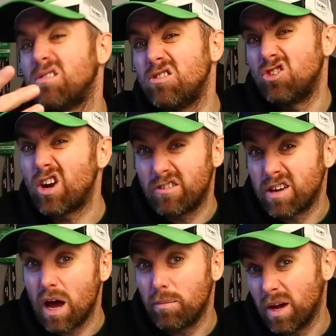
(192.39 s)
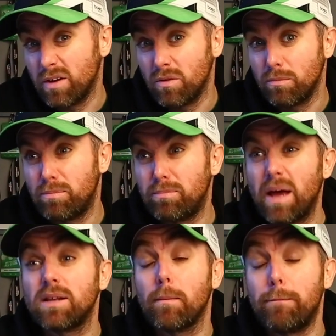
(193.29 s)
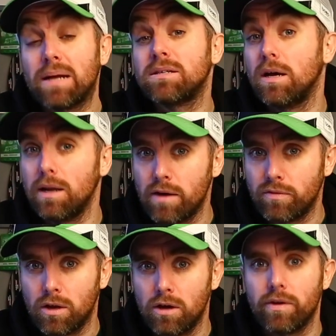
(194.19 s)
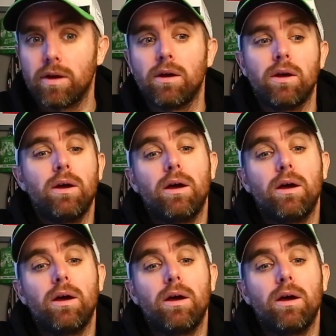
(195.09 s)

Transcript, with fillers: you generally get a better better, level of it.